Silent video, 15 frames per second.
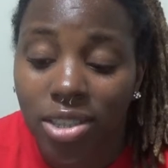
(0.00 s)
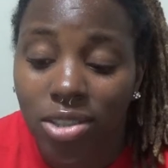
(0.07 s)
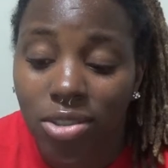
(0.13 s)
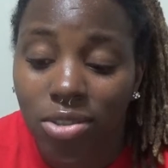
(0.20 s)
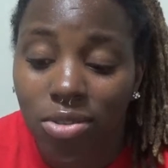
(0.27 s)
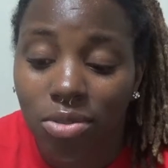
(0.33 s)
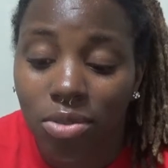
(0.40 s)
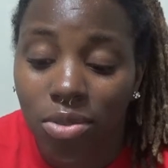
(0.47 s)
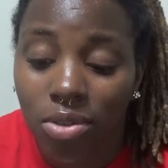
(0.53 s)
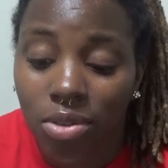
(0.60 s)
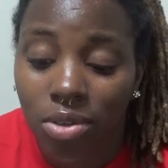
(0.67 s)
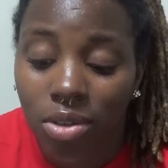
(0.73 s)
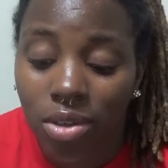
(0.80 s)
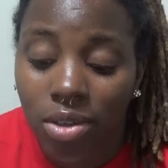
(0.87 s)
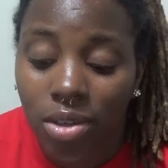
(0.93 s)
do.
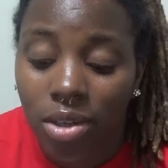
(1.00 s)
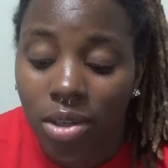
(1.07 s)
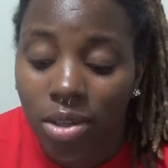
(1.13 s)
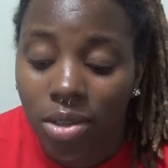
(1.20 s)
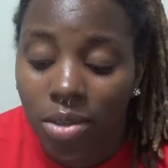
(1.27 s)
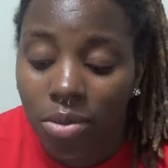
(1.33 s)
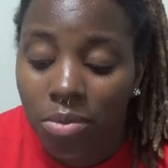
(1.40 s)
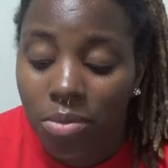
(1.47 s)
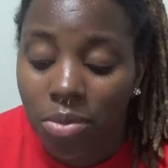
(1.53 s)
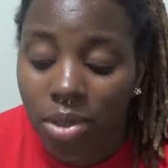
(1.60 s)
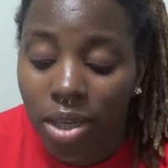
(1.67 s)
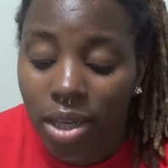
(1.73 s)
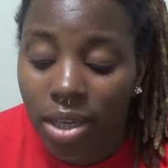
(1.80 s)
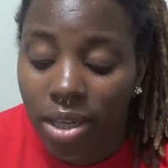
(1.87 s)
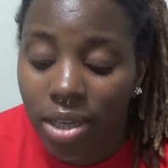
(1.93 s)

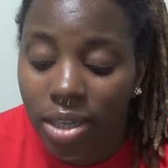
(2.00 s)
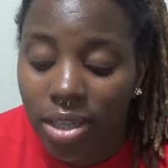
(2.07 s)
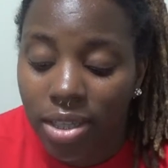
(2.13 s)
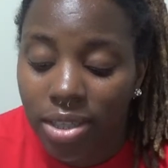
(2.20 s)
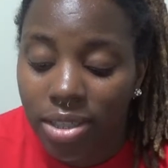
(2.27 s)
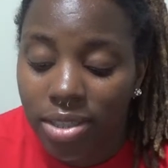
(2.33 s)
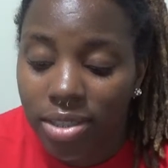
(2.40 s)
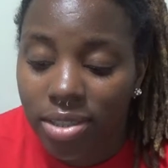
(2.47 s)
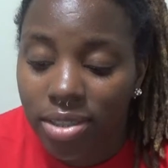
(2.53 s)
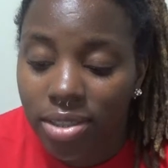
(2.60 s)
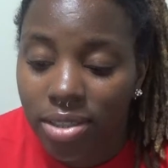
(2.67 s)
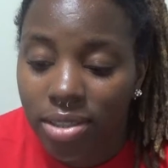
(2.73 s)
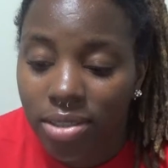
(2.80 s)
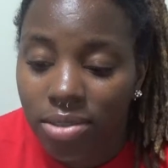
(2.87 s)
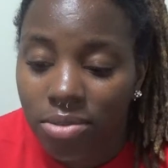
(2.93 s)

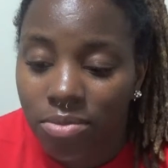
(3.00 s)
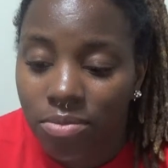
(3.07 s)
Because